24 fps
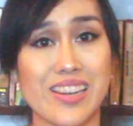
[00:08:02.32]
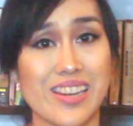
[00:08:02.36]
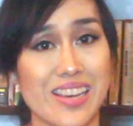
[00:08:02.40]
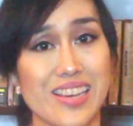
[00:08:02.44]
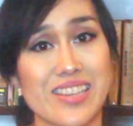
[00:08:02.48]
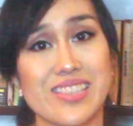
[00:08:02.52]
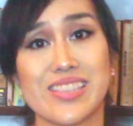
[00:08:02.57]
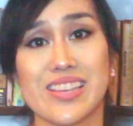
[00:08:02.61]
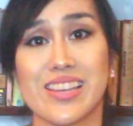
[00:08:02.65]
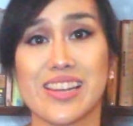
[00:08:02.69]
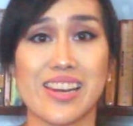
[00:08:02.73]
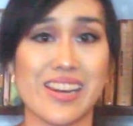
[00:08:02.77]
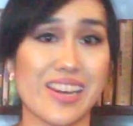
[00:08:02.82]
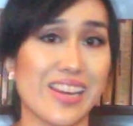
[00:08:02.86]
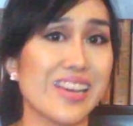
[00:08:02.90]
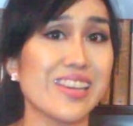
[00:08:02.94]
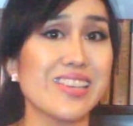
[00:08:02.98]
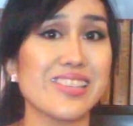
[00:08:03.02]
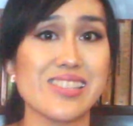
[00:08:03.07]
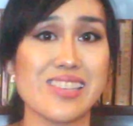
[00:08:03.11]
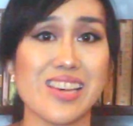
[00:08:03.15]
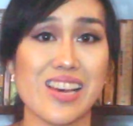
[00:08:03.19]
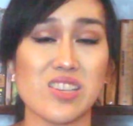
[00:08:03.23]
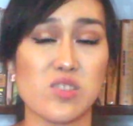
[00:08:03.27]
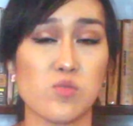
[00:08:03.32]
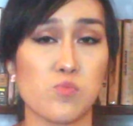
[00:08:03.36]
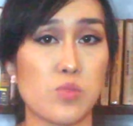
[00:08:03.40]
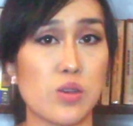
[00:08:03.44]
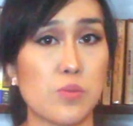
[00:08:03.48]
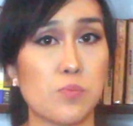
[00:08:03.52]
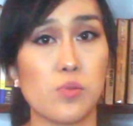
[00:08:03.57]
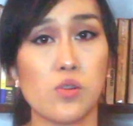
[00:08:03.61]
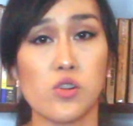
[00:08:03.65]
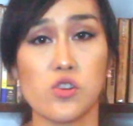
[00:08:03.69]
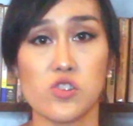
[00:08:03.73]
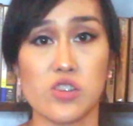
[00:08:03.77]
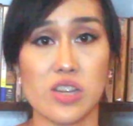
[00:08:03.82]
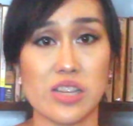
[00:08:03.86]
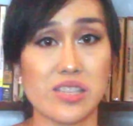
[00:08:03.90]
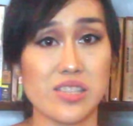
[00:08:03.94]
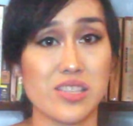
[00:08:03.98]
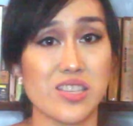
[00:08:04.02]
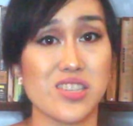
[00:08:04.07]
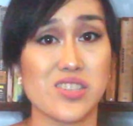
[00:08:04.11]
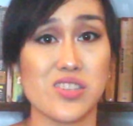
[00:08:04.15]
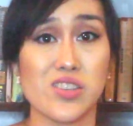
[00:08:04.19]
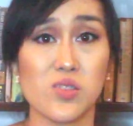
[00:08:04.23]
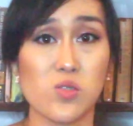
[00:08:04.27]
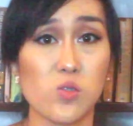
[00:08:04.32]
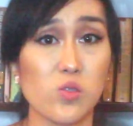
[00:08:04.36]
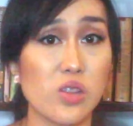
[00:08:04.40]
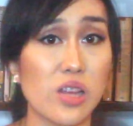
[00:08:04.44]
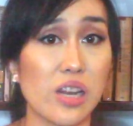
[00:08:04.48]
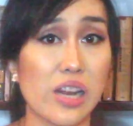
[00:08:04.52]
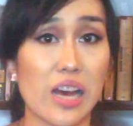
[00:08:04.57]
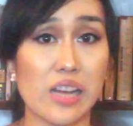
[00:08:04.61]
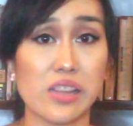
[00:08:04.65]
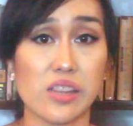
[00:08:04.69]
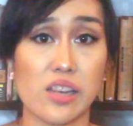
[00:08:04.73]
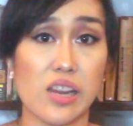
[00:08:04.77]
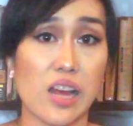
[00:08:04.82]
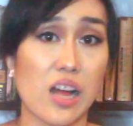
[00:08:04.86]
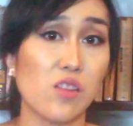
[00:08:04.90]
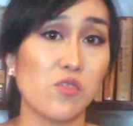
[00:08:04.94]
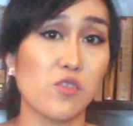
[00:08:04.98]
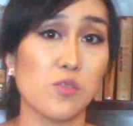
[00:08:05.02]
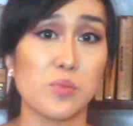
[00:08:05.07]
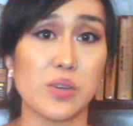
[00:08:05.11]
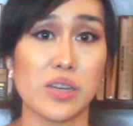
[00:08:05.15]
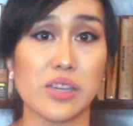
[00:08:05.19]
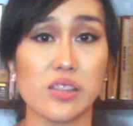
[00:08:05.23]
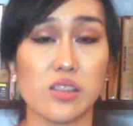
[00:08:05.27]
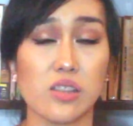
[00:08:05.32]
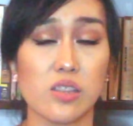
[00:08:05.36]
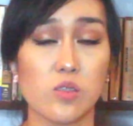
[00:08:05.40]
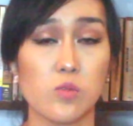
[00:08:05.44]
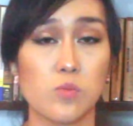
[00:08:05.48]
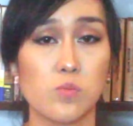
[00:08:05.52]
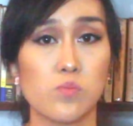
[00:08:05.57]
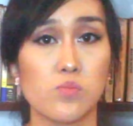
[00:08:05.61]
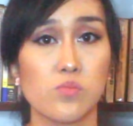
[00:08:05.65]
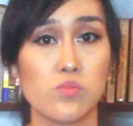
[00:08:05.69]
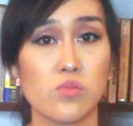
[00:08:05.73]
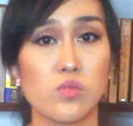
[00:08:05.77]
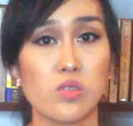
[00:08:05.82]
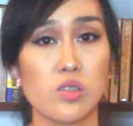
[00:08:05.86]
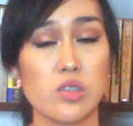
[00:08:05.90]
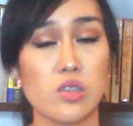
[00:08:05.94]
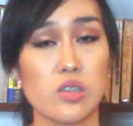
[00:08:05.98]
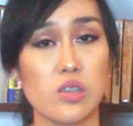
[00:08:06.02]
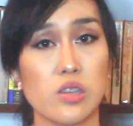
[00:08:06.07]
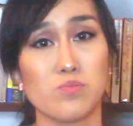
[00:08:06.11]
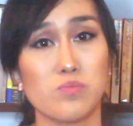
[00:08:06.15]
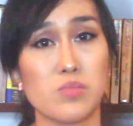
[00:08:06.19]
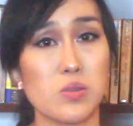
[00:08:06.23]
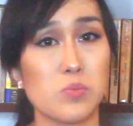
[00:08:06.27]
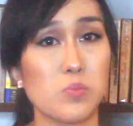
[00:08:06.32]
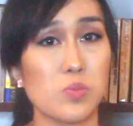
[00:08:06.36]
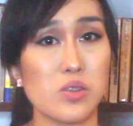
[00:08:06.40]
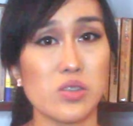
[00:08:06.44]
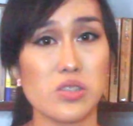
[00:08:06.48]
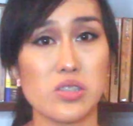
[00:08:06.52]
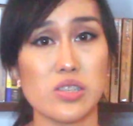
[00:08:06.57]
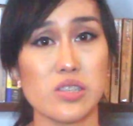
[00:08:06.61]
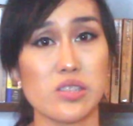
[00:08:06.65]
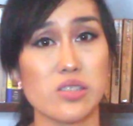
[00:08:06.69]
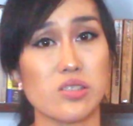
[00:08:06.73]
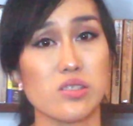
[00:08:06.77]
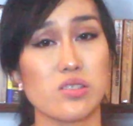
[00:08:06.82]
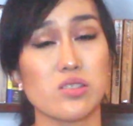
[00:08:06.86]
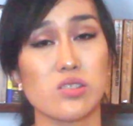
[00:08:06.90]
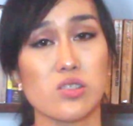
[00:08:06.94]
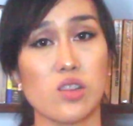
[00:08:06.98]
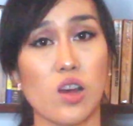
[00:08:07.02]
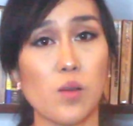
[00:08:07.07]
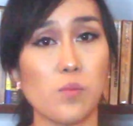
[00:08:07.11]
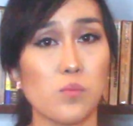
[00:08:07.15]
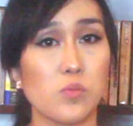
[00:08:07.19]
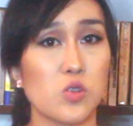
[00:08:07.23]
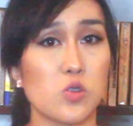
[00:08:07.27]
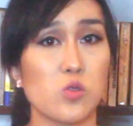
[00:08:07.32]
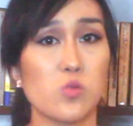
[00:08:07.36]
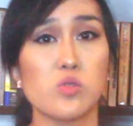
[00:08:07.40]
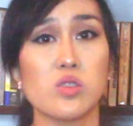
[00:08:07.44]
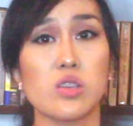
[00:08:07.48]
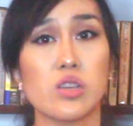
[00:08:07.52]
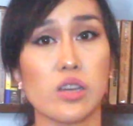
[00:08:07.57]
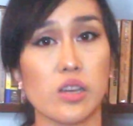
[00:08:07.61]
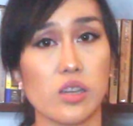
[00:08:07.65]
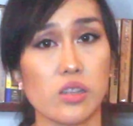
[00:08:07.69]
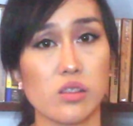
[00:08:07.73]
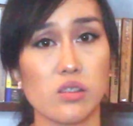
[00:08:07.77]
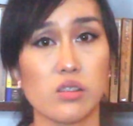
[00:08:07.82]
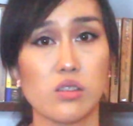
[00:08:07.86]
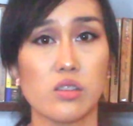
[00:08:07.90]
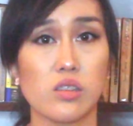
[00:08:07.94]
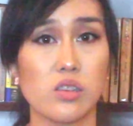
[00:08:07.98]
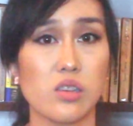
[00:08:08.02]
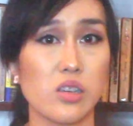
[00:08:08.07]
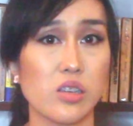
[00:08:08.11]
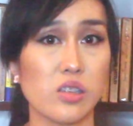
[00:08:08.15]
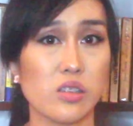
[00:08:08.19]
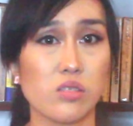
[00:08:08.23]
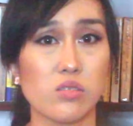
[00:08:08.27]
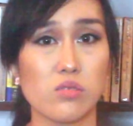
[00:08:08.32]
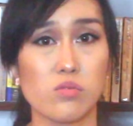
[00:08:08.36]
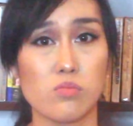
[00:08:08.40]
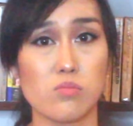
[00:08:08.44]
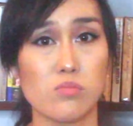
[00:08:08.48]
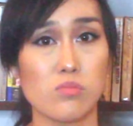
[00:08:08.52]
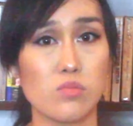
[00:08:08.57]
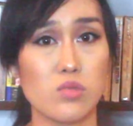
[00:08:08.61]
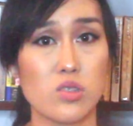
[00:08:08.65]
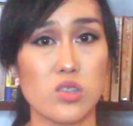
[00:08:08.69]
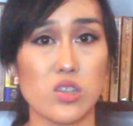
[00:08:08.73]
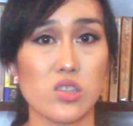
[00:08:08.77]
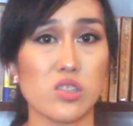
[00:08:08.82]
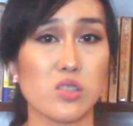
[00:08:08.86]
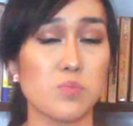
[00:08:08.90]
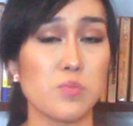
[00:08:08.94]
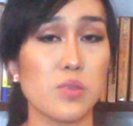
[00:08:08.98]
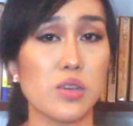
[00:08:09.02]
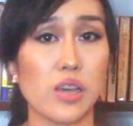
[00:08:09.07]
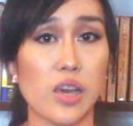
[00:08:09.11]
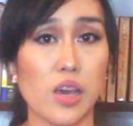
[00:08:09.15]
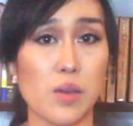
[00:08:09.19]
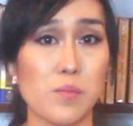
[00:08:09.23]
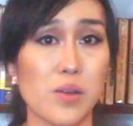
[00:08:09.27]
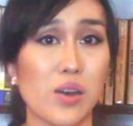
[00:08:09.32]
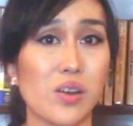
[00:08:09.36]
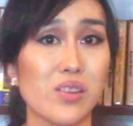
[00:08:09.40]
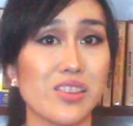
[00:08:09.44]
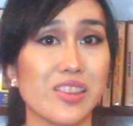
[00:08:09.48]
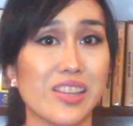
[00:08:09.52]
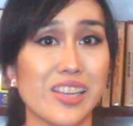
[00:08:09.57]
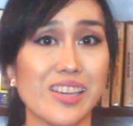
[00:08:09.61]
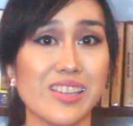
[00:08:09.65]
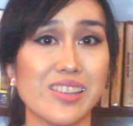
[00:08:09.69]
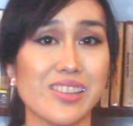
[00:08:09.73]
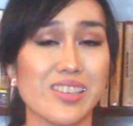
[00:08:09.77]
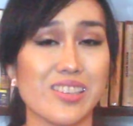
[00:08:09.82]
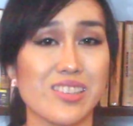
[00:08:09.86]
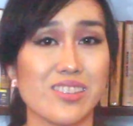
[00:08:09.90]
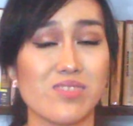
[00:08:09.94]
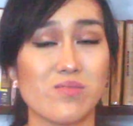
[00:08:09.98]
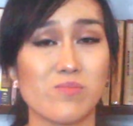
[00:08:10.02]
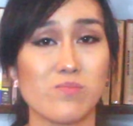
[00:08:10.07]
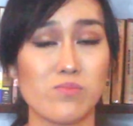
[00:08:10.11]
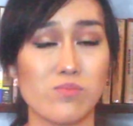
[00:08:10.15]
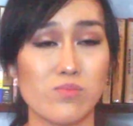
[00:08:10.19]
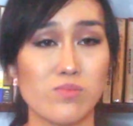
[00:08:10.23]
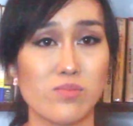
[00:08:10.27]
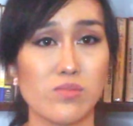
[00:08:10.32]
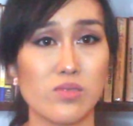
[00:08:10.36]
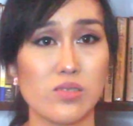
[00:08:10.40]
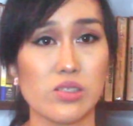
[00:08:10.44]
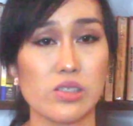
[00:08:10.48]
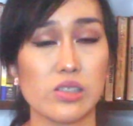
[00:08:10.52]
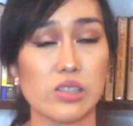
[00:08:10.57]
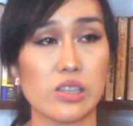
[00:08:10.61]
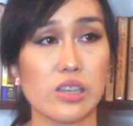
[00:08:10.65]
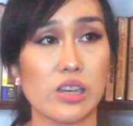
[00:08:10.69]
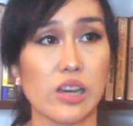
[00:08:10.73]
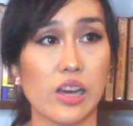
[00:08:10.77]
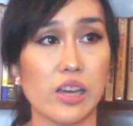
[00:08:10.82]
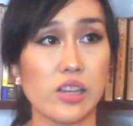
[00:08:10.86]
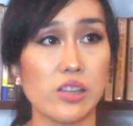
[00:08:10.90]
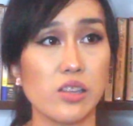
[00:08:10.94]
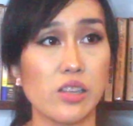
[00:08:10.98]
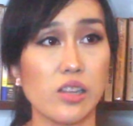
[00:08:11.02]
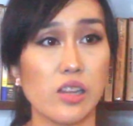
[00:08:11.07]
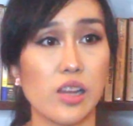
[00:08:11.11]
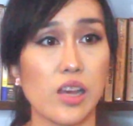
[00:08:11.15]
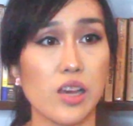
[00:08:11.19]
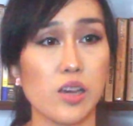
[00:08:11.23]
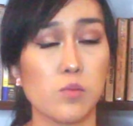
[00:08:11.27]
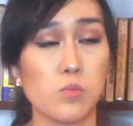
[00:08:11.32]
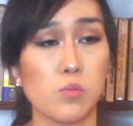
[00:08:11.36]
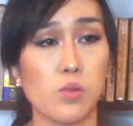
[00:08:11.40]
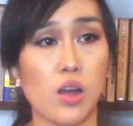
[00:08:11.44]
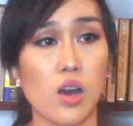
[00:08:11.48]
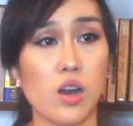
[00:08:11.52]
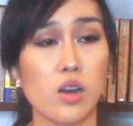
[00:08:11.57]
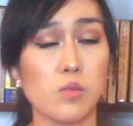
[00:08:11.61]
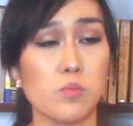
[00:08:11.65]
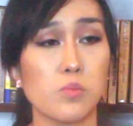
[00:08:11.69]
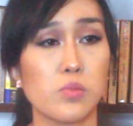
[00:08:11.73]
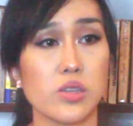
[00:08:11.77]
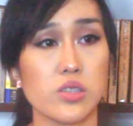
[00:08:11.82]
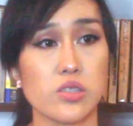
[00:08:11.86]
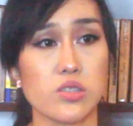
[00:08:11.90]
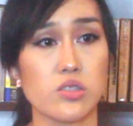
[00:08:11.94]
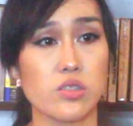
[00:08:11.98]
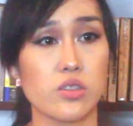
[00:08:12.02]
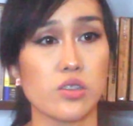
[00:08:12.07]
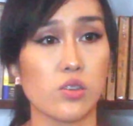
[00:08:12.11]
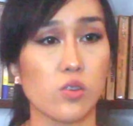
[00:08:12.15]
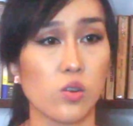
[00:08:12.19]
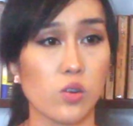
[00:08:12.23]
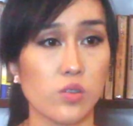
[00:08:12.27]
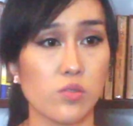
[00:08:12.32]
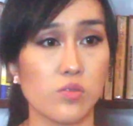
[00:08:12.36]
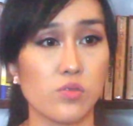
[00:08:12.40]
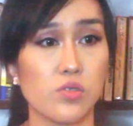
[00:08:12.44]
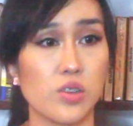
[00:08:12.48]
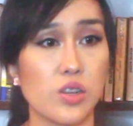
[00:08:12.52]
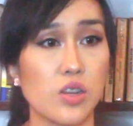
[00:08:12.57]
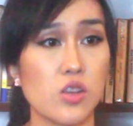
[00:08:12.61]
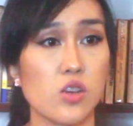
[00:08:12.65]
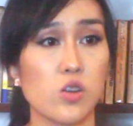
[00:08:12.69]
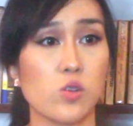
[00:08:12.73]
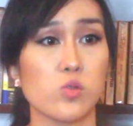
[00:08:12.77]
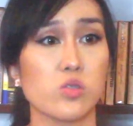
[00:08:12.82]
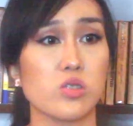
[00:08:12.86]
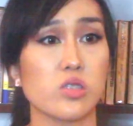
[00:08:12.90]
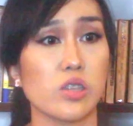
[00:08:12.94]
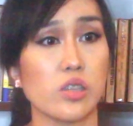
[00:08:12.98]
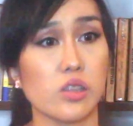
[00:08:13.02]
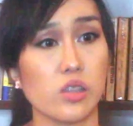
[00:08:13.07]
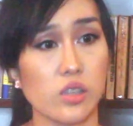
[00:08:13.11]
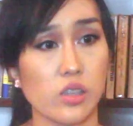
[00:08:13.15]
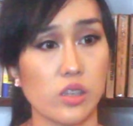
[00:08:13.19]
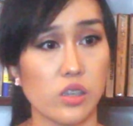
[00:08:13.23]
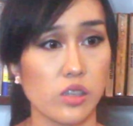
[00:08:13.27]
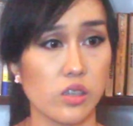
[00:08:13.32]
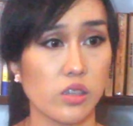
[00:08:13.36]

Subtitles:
less and less as people transitioned to the Latin alphabet. People just stopped using it. It just became outdated. Kinda like Blockbuster or Video City.